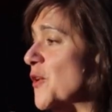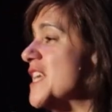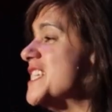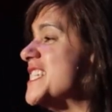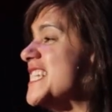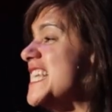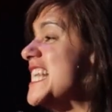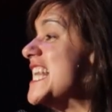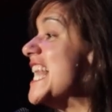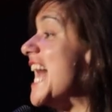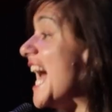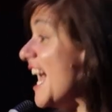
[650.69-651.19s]
And
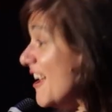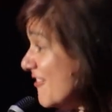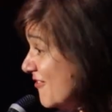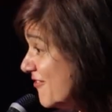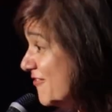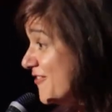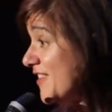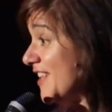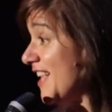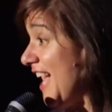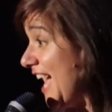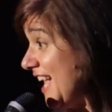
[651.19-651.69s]
she
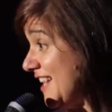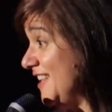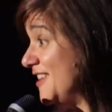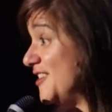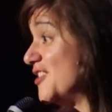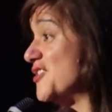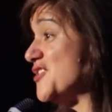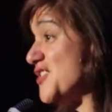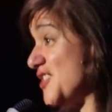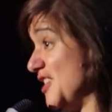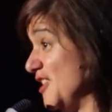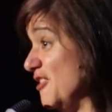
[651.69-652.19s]
laughed at
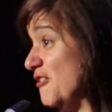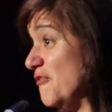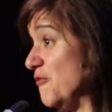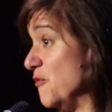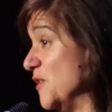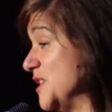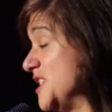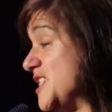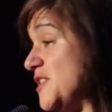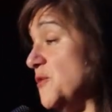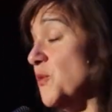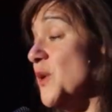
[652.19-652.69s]
herself
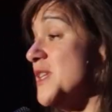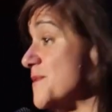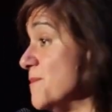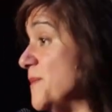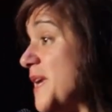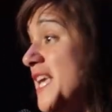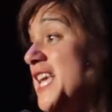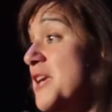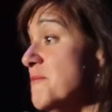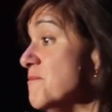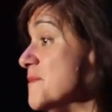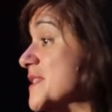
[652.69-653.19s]
when she was
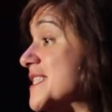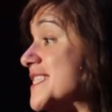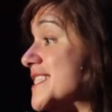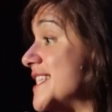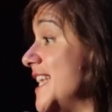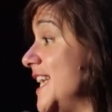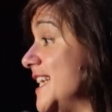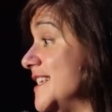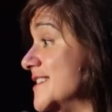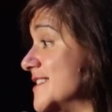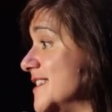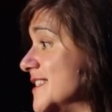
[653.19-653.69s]
making
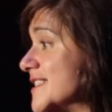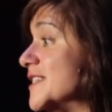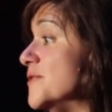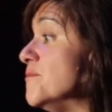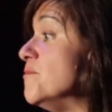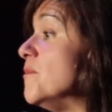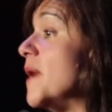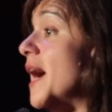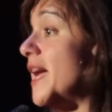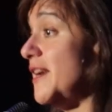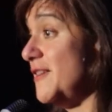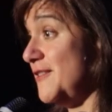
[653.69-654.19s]
mistakes. It
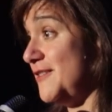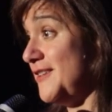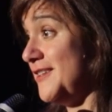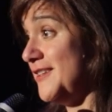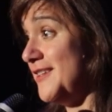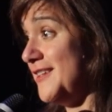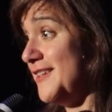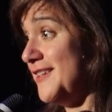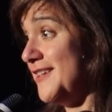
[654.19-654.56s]
didn't matter.